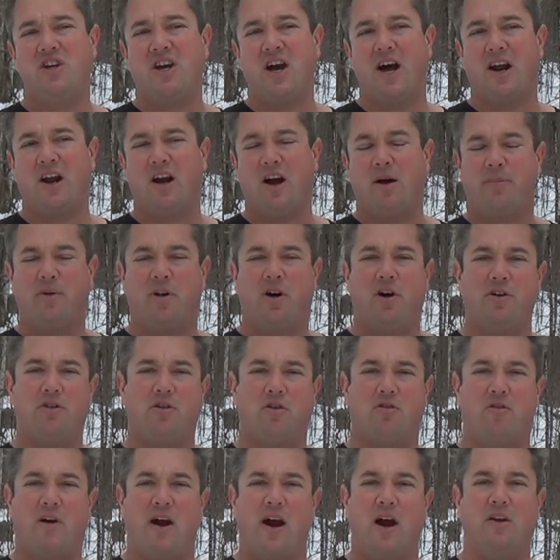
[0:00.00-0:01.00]
you got a couple
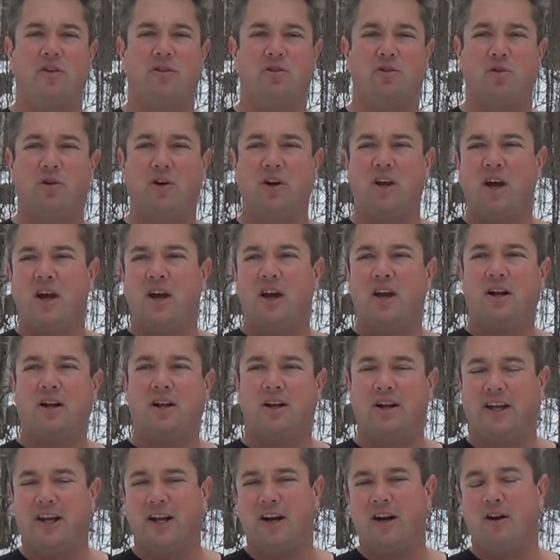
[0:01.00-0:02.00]
hundred rounds through it,
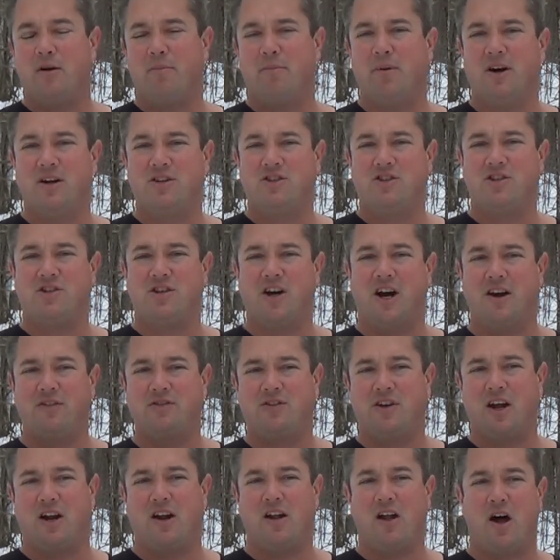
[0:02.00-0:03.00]
clean it a bunch of
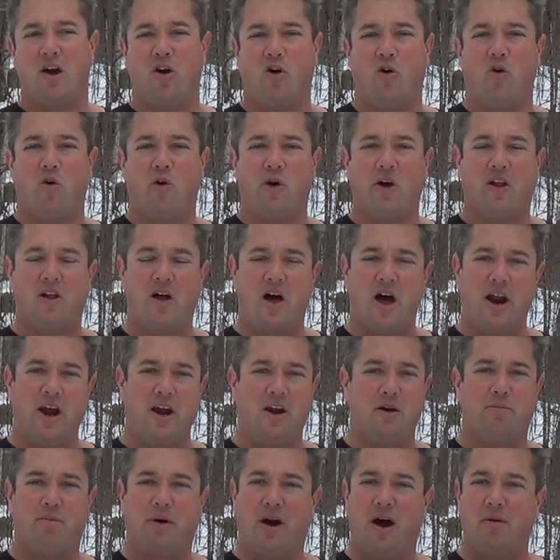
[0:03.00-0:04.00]
times, get a lot of oil on it,
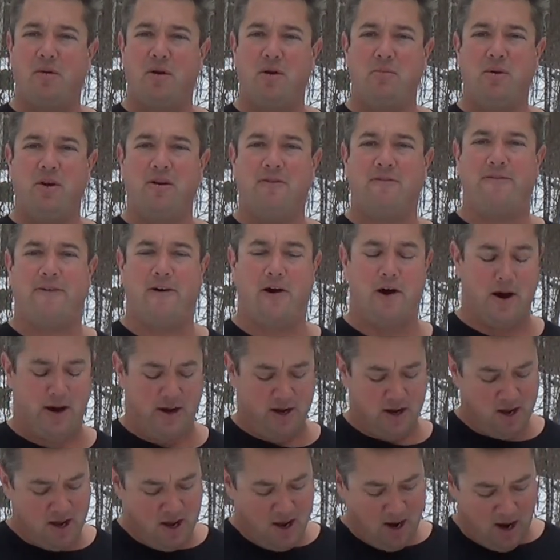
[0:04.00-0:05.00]
it'd probably be
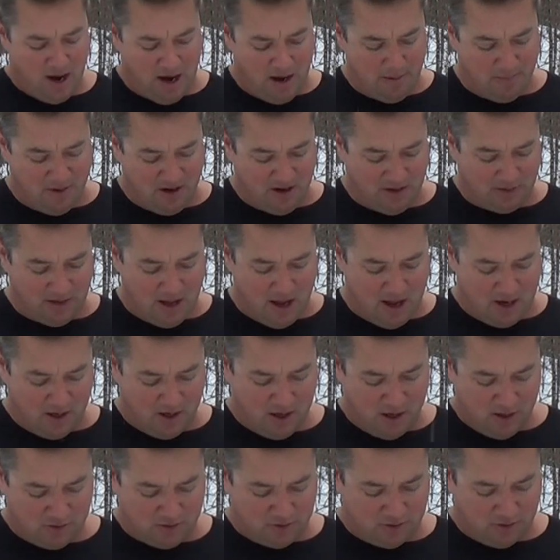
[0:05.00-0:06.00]
fine. I bet a lot of
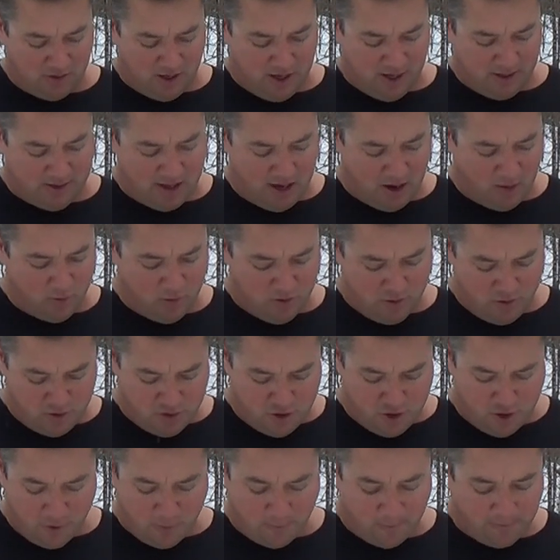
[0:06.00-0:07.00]
guns are like that when they're
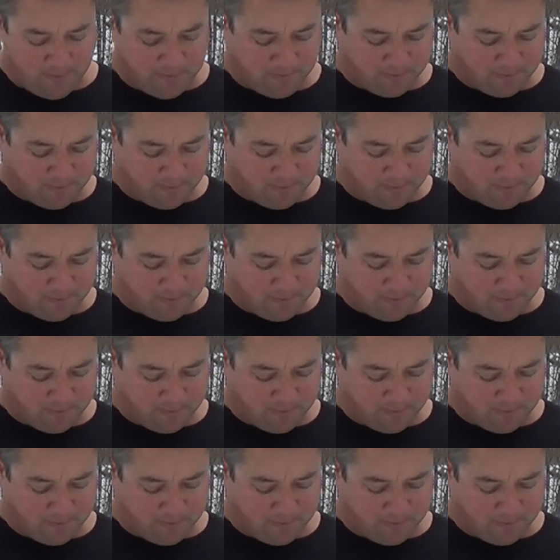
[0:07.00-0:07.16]
new.